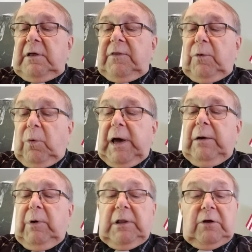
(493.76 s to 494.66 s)
The way
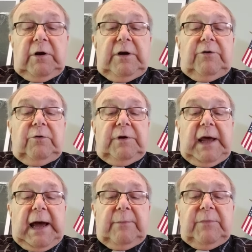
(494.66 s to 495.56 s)
we learn to
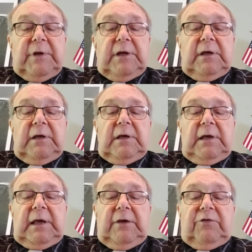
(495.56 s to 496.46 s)
adapt
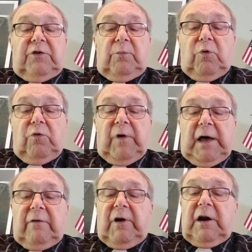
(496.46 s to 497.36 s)
is to move
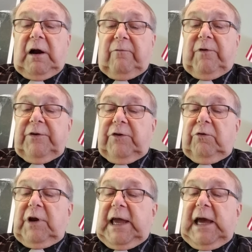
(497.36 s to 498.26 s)
out of our comfort
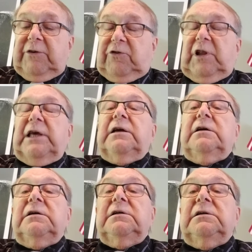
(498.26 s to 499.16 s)
zone occasionally
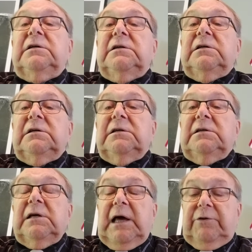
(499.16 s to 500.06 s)

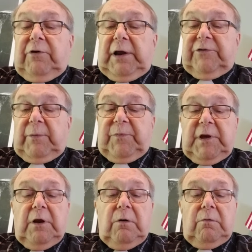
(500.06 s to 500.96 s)
and try
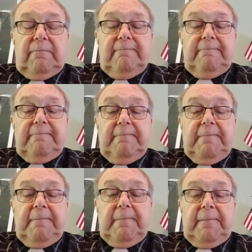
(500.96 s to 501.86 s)
something new.
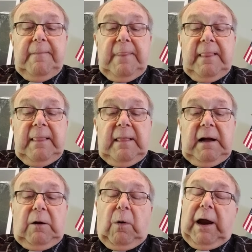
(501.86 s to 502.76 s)

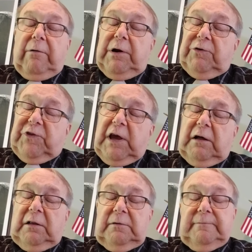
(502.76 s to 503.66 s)
Acquire a new
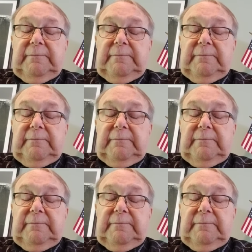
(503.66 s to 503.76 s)
skill.